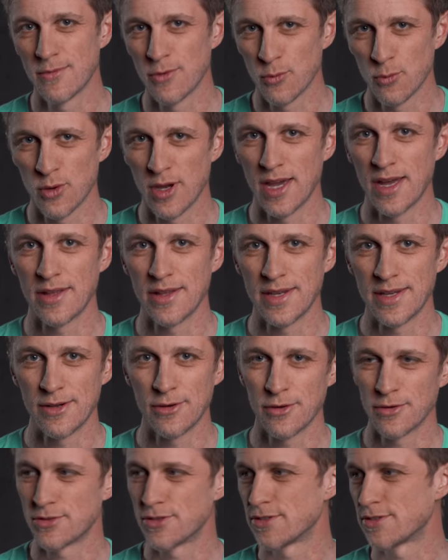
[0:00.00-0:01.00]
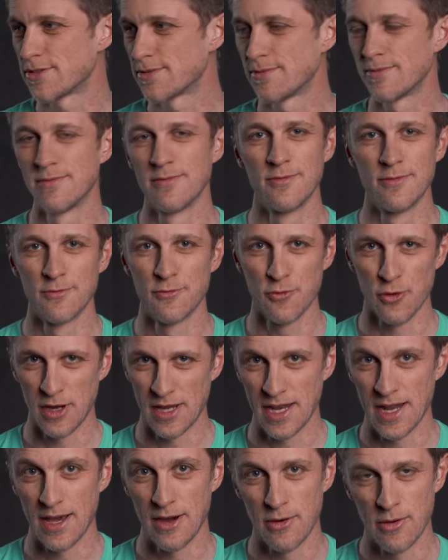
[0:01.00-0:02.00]
reality or just
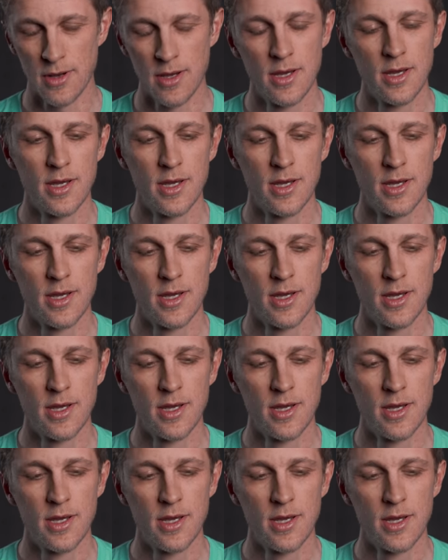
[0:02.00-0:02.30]
freaking out.